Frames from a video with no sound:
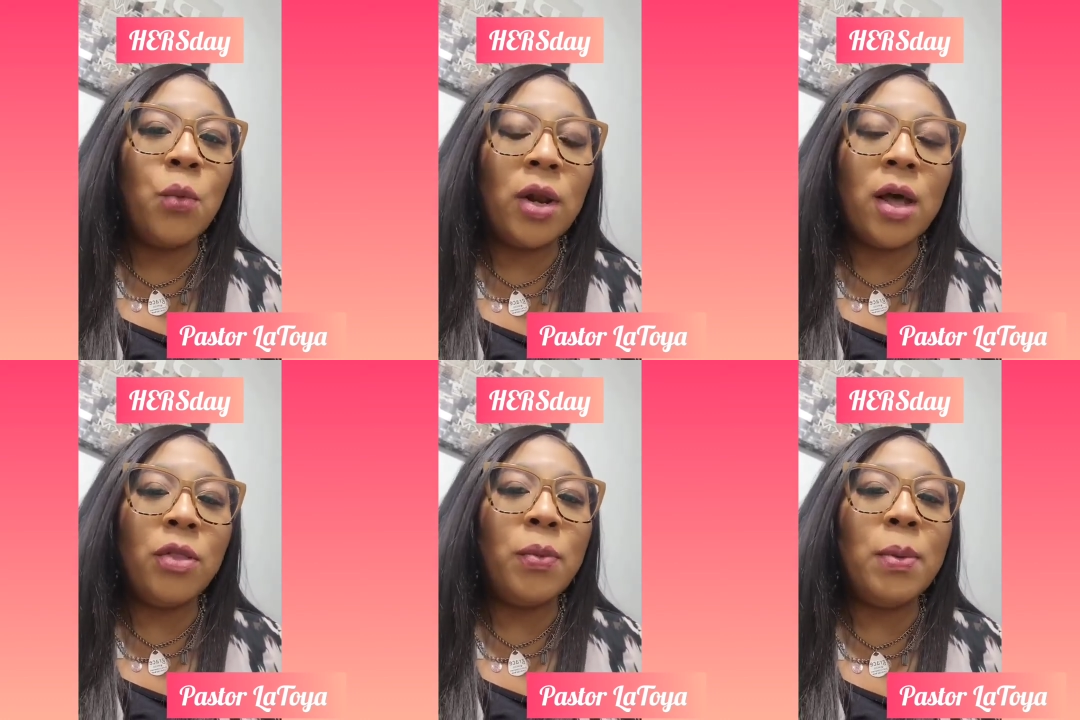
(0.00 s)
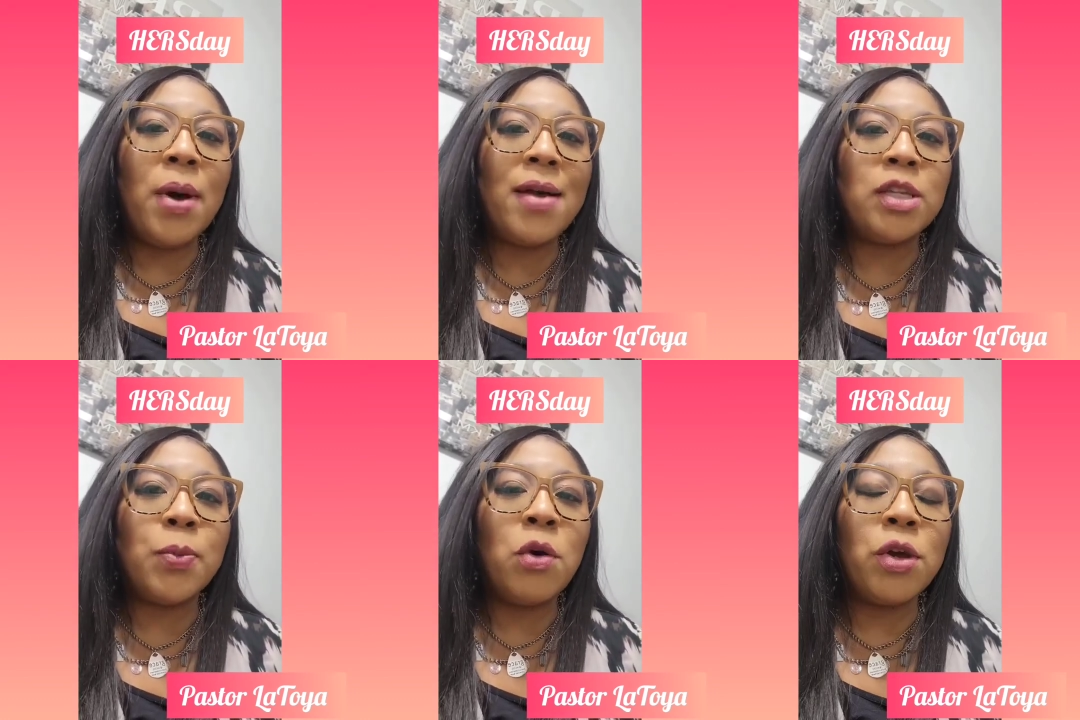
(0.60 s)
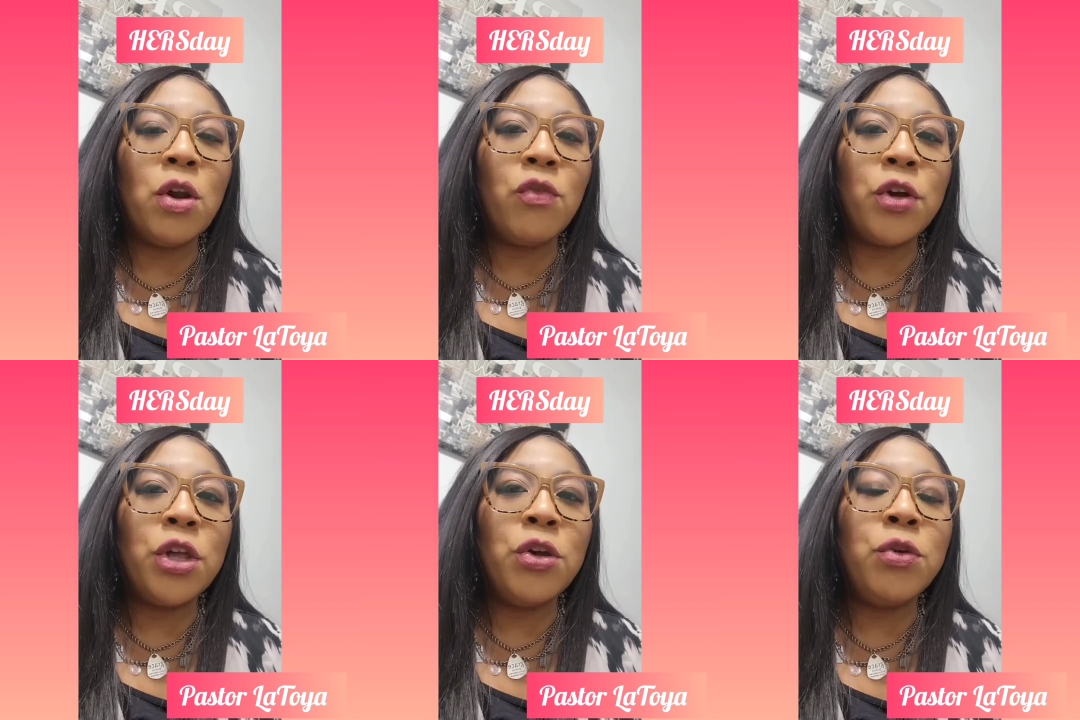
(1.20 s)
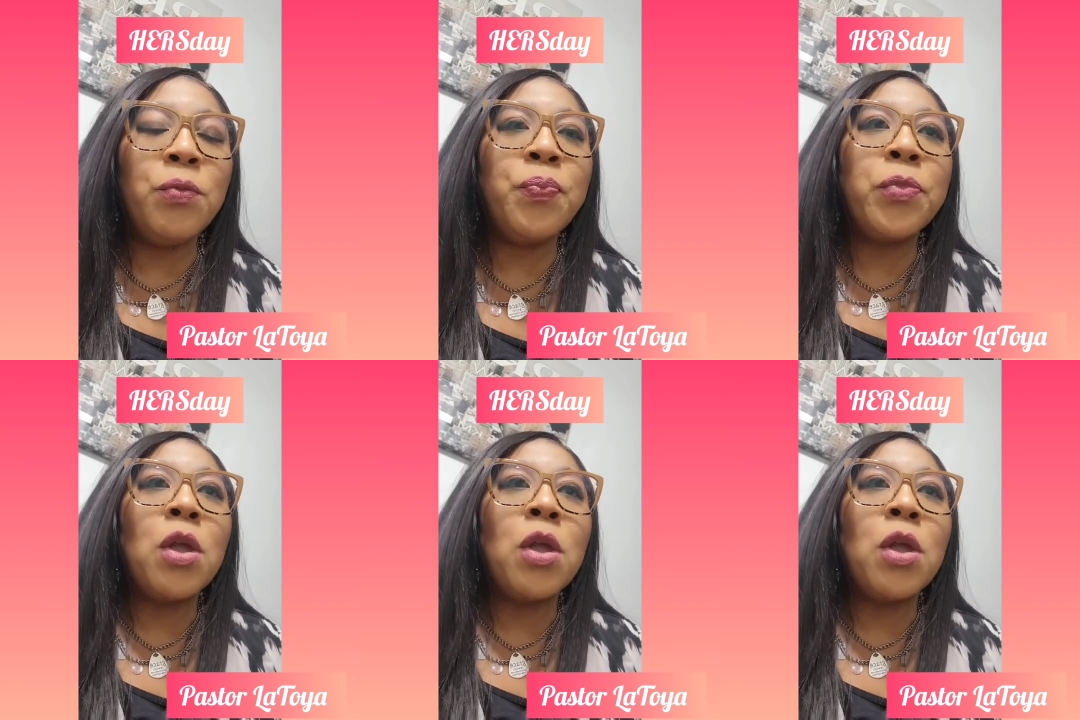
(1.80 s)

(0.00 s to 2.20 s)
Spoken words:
what other people have spoken over you?